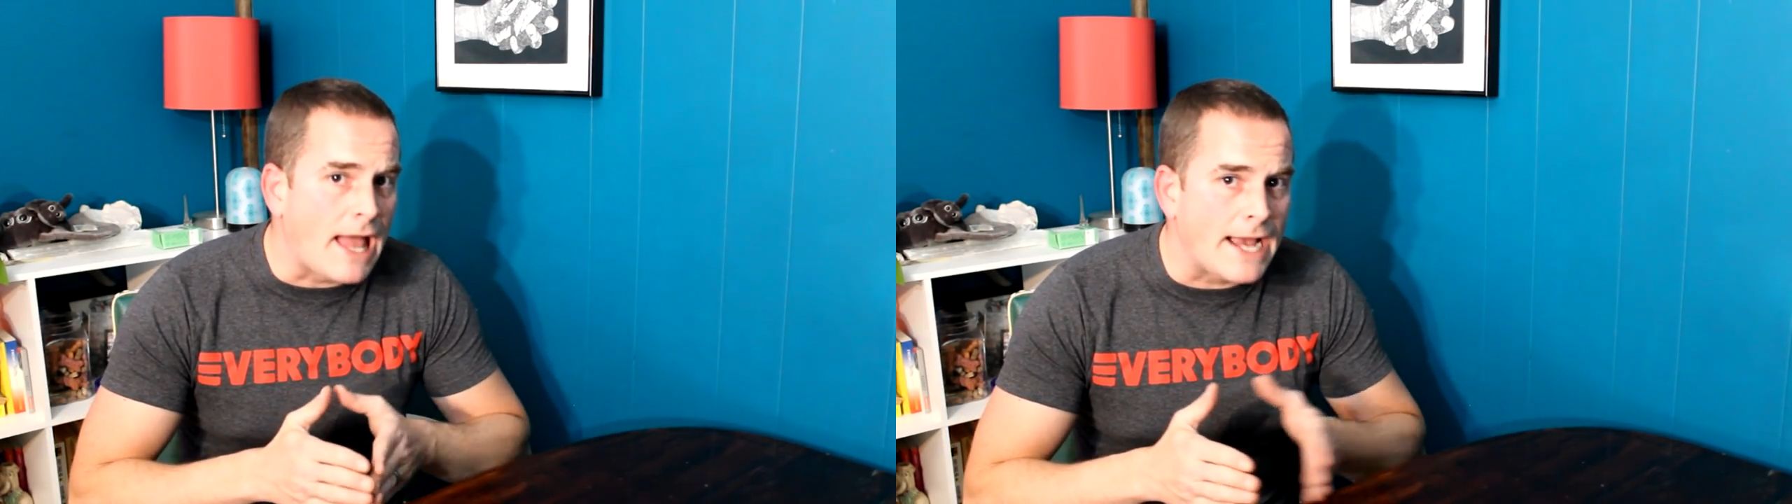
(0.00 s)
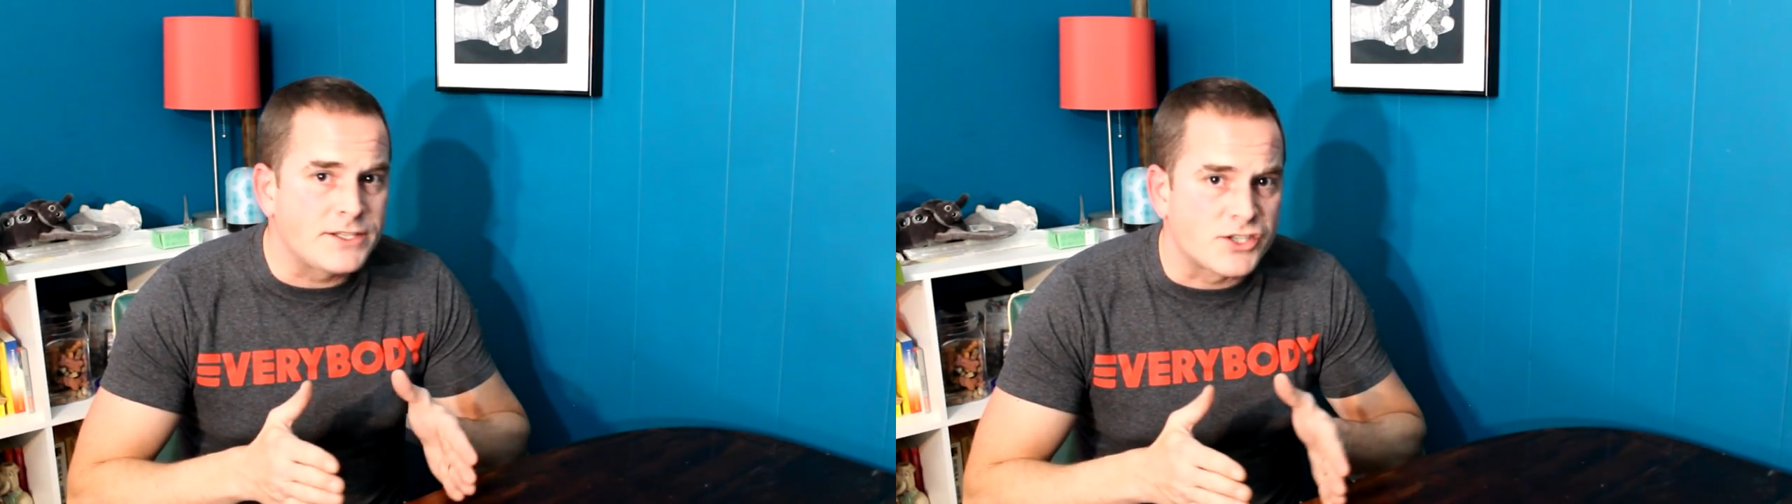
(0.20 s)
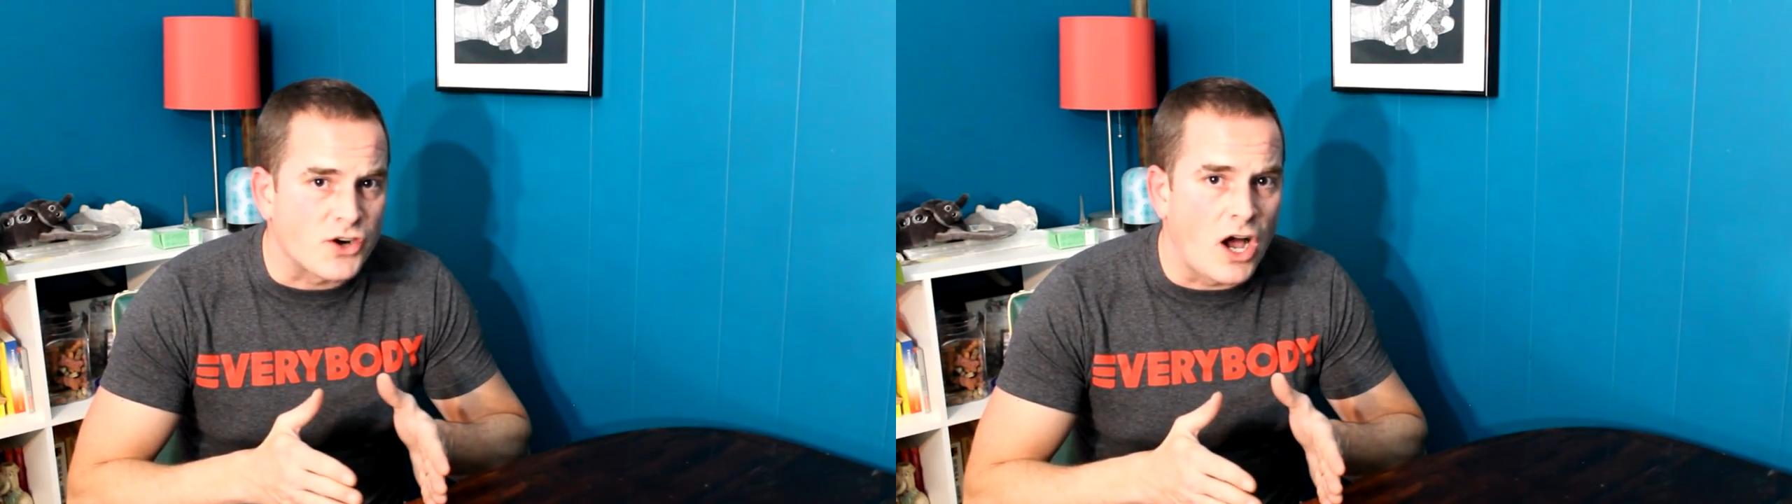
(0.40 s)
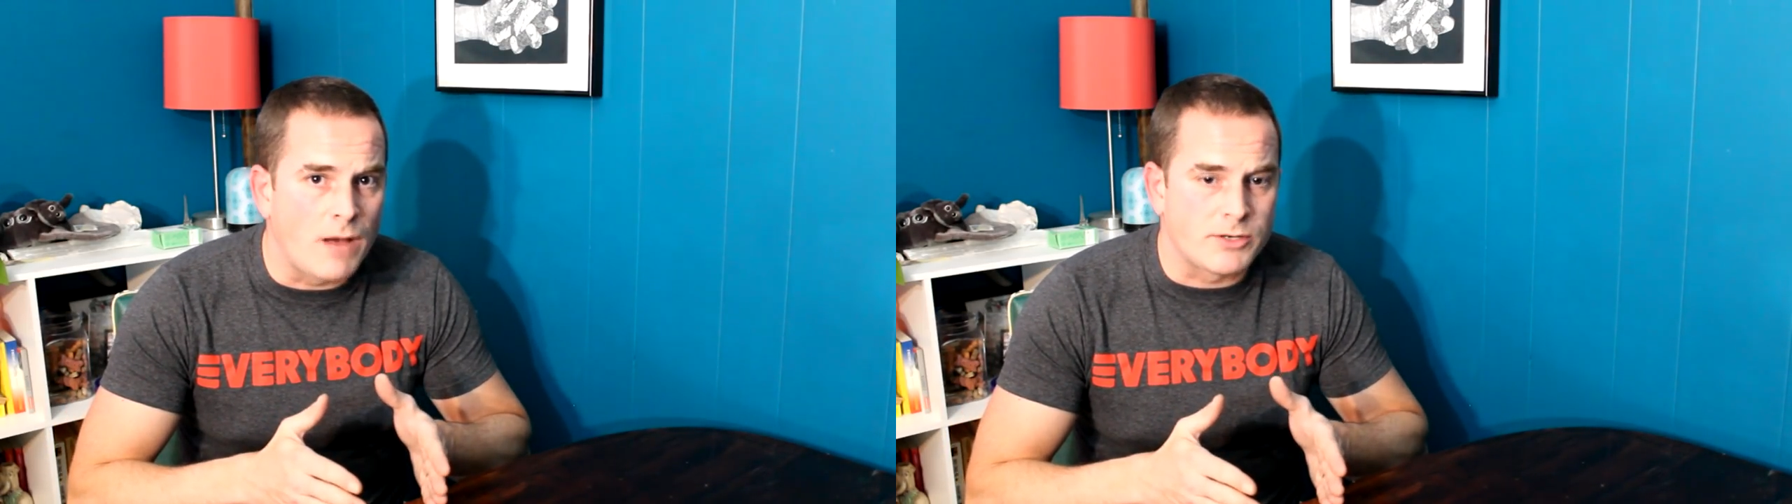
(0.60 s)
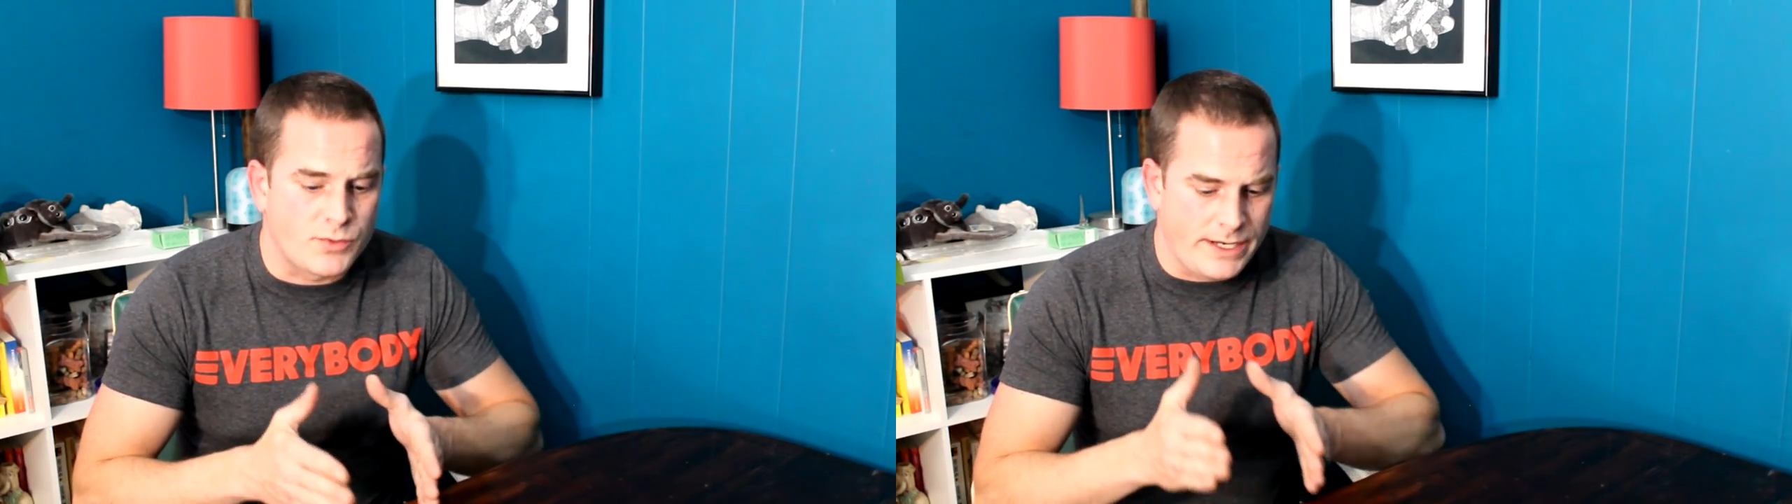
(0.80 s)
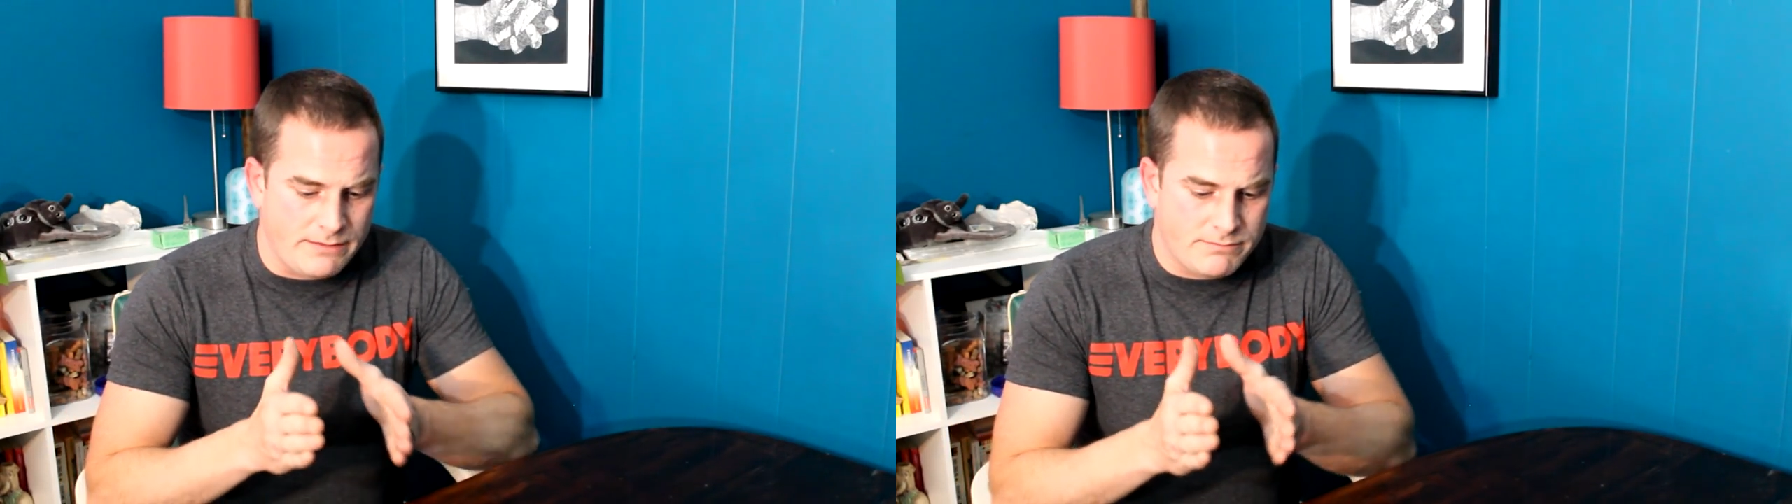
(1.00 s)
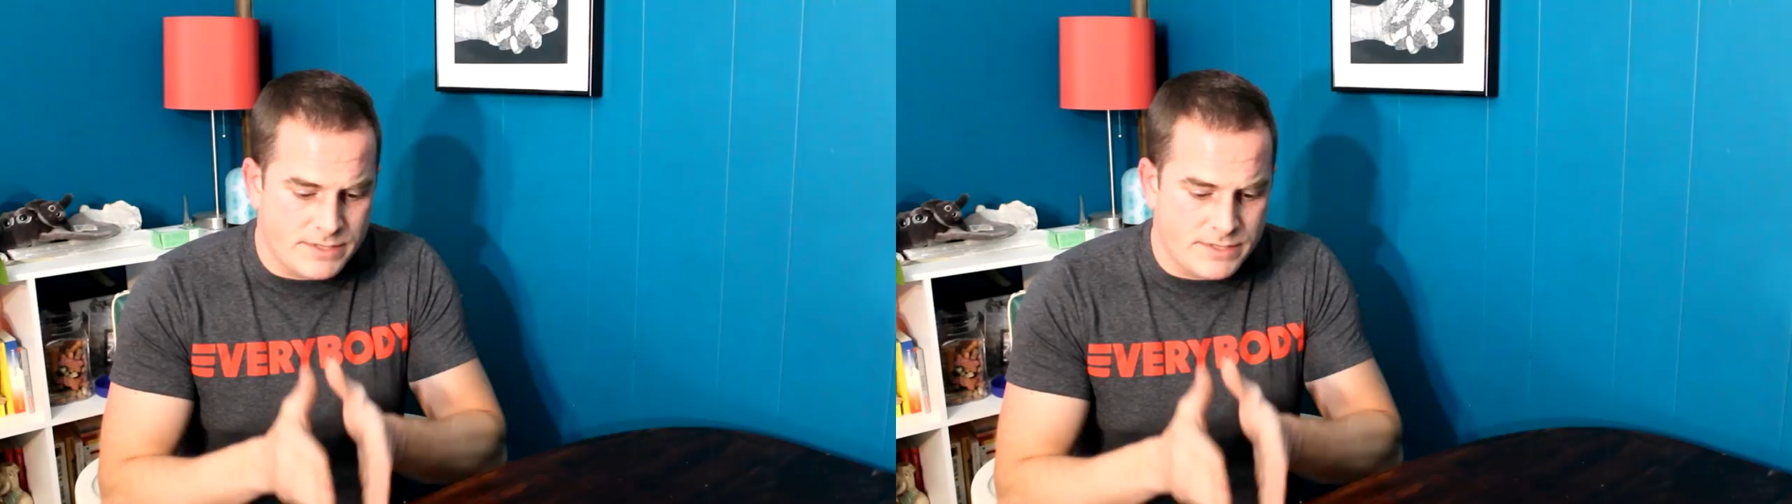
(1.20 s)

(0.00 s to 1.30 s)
line to draw between